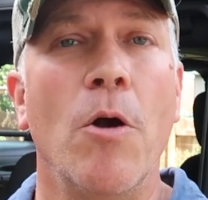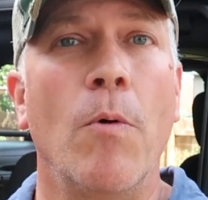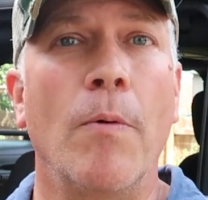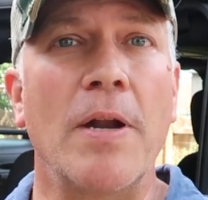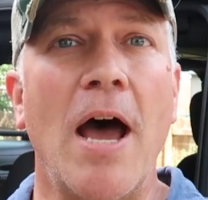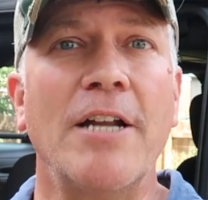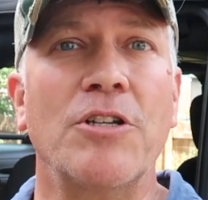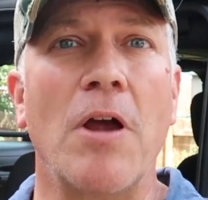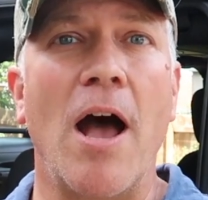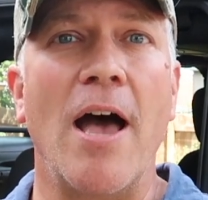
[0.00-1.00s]
Well, when I
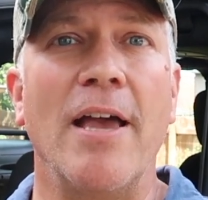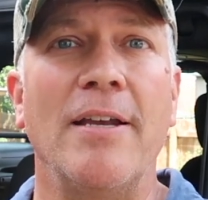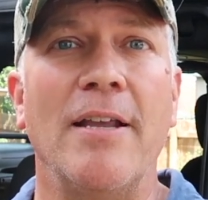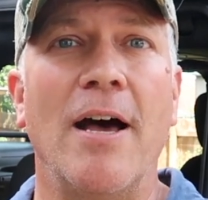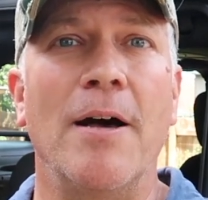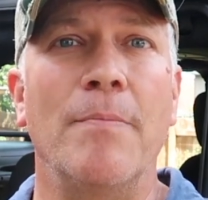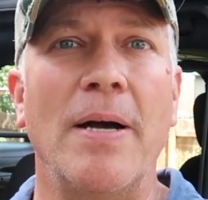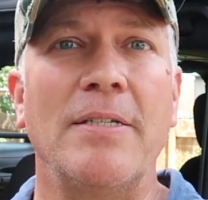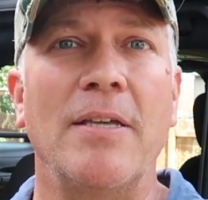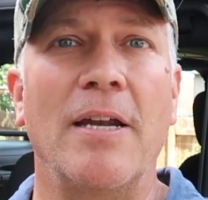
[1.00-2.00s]
tried,
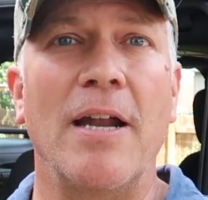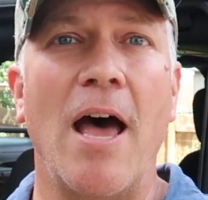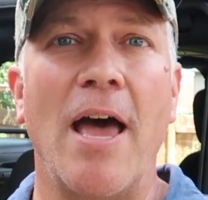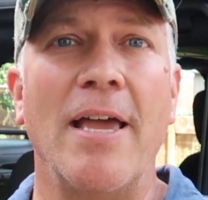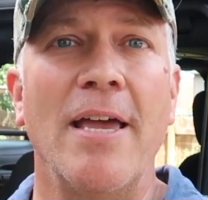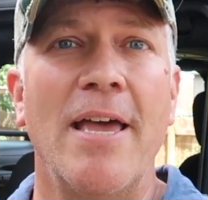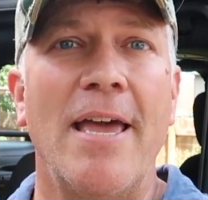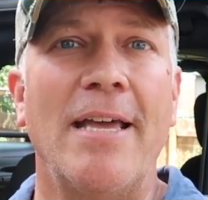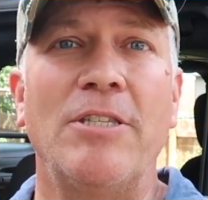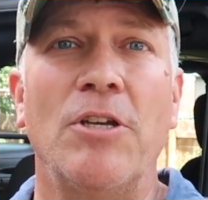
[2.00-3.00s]
my son and I,
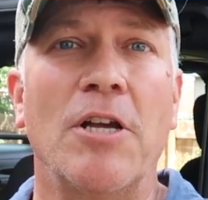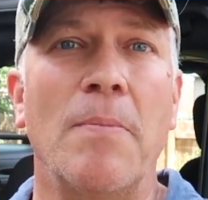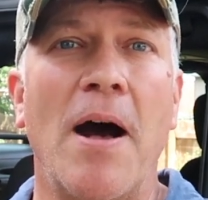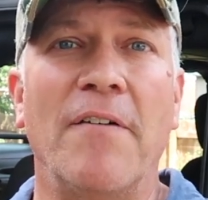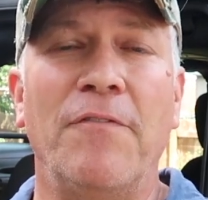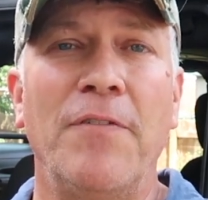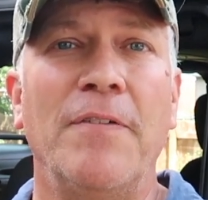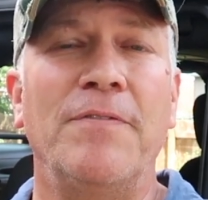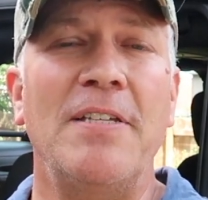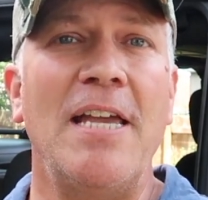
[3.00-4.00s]
it took about
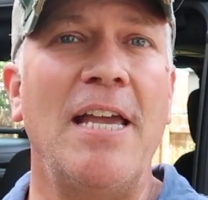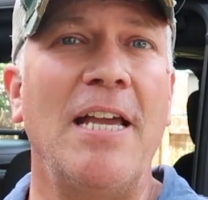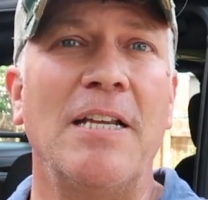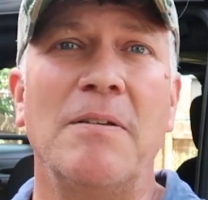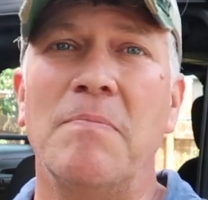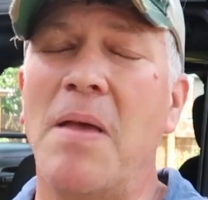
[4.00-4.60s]
15,